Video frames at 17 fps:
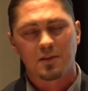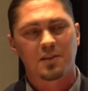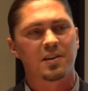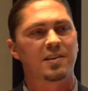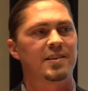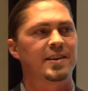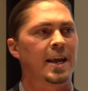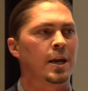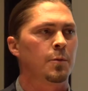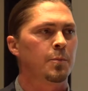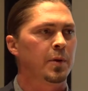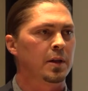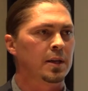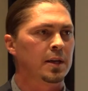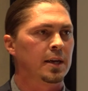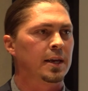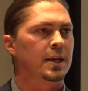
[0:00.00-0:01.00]

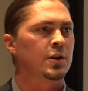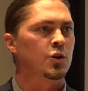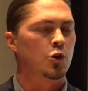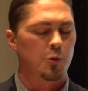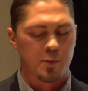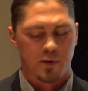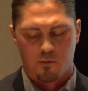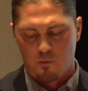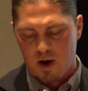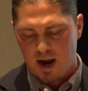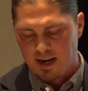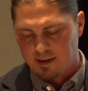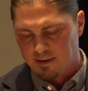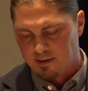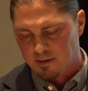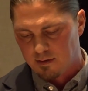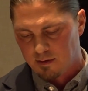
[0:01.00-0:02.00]
sustainability and human
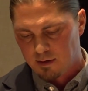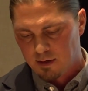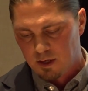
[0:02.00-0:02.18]
rights,